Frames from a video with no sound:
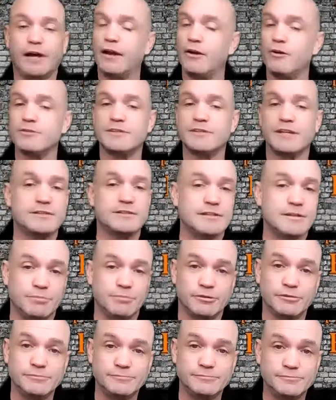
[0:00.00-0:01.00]
I know it sounds
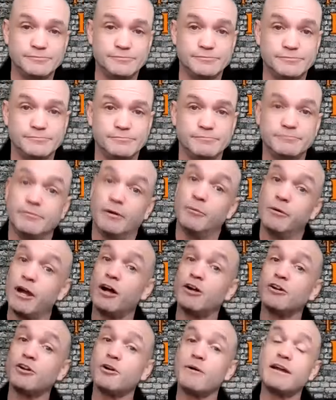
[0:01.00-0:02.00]
simple, but we
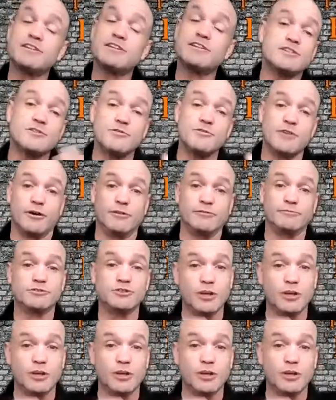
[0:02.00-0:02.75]
all know agents who don't.